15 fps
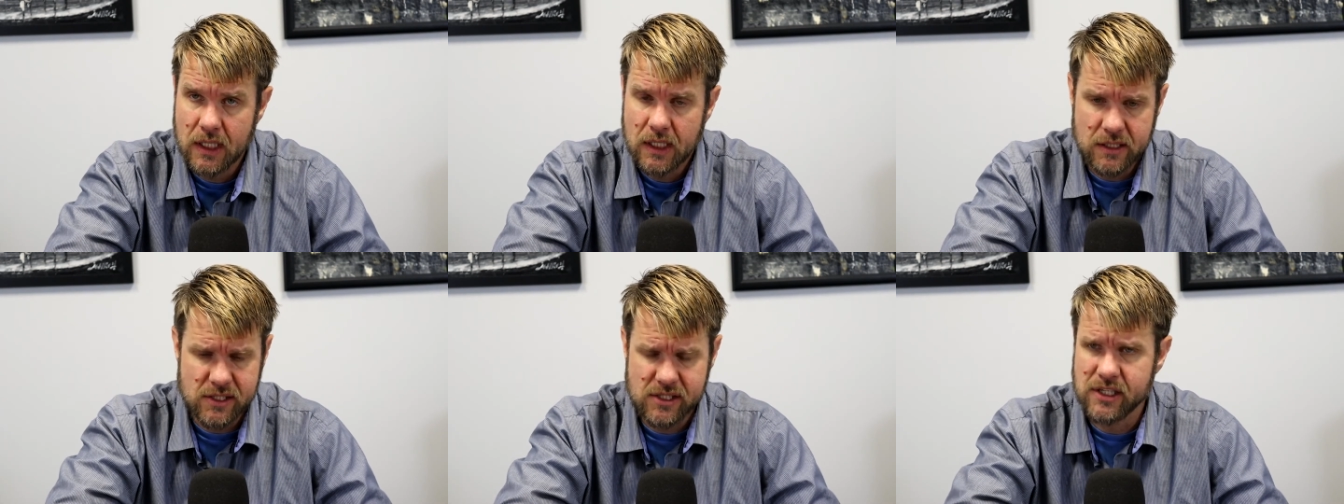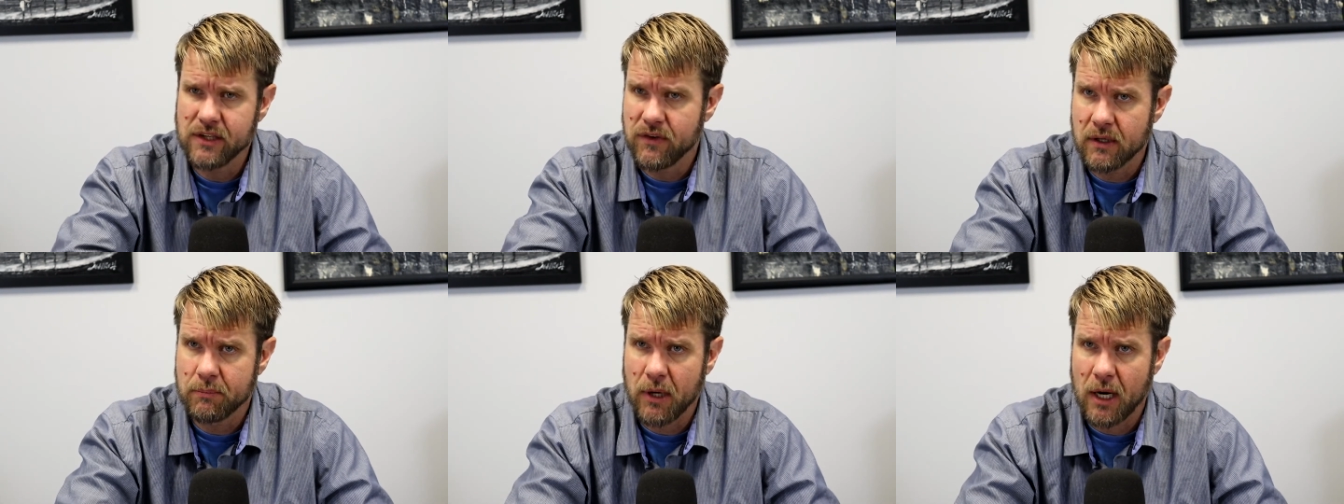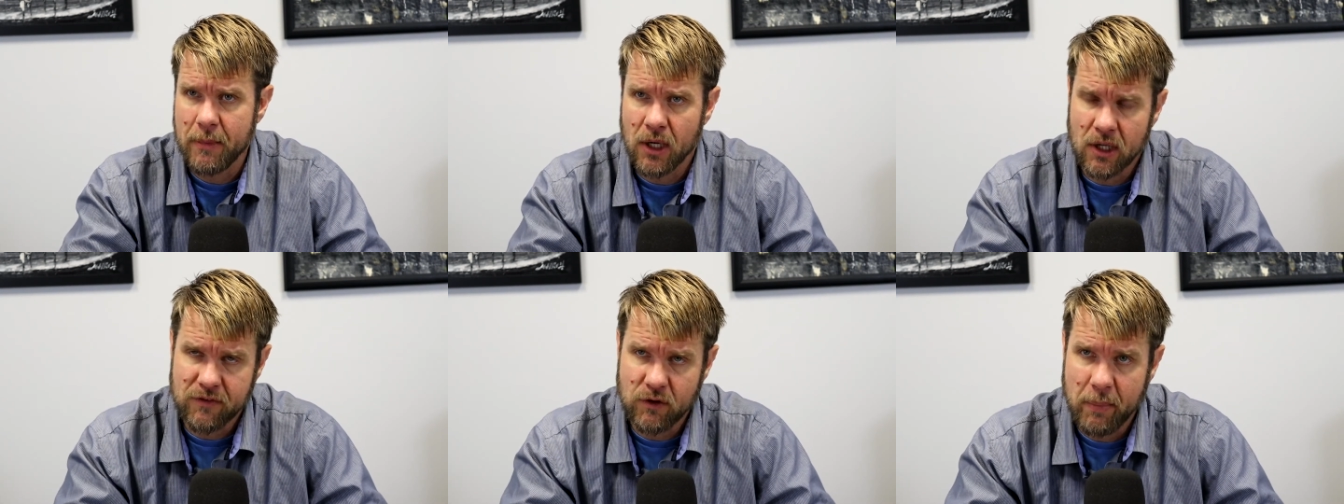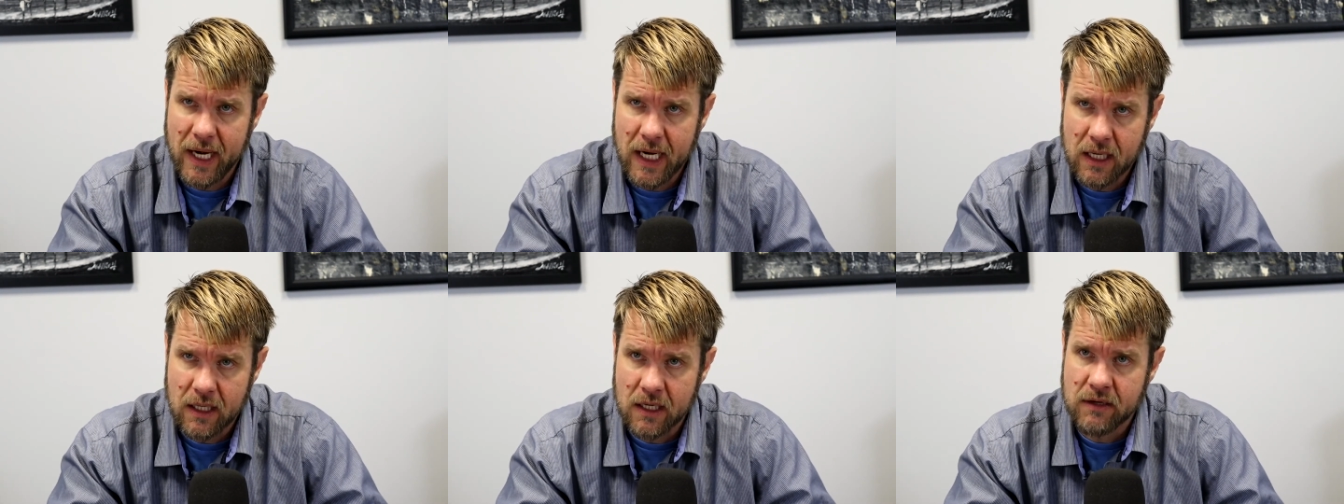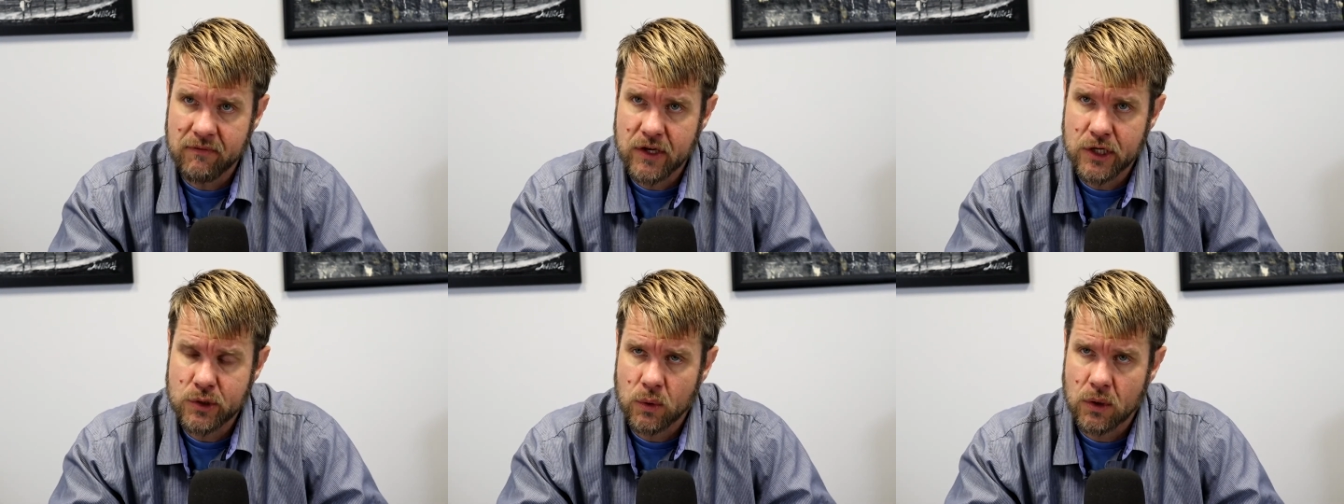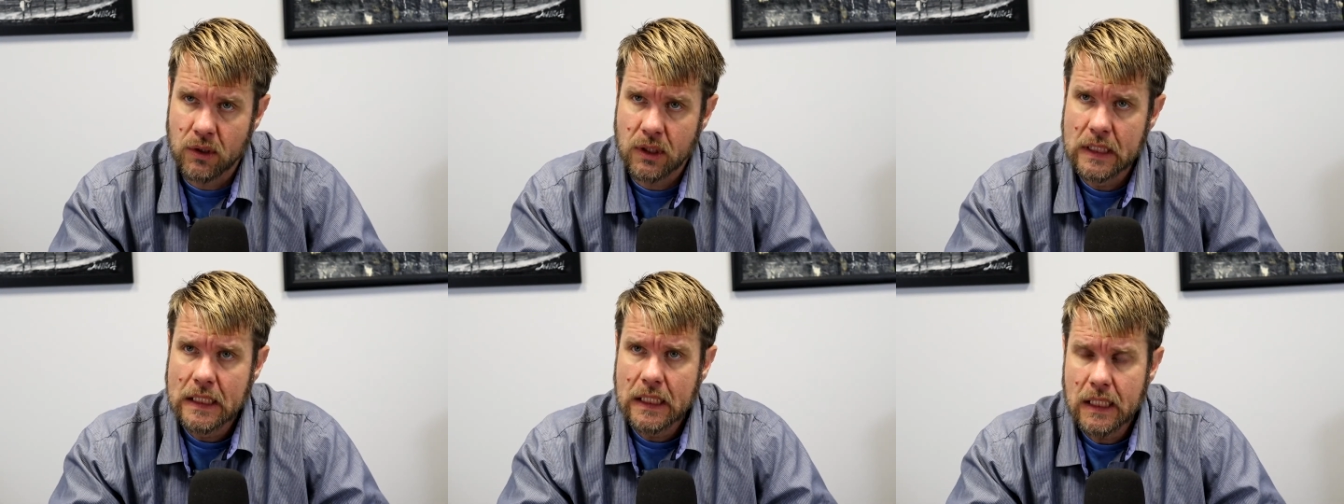And this is primarily for paying an individual,